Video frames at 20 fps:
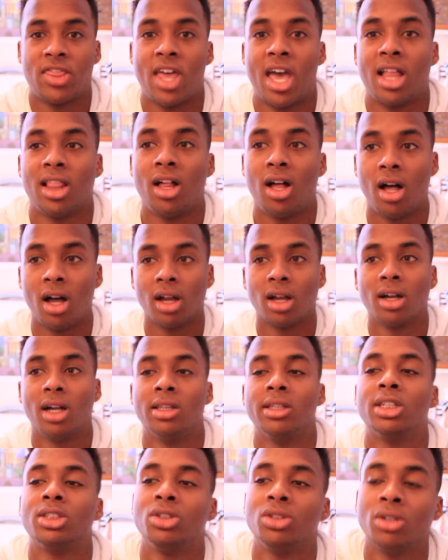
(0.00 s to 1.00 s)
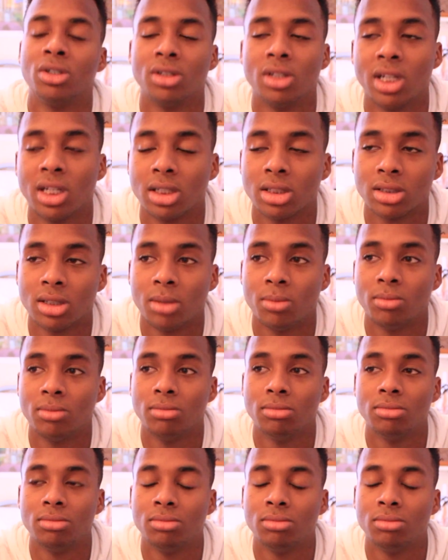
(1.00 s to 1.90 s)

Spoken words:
that long, unless you go to like some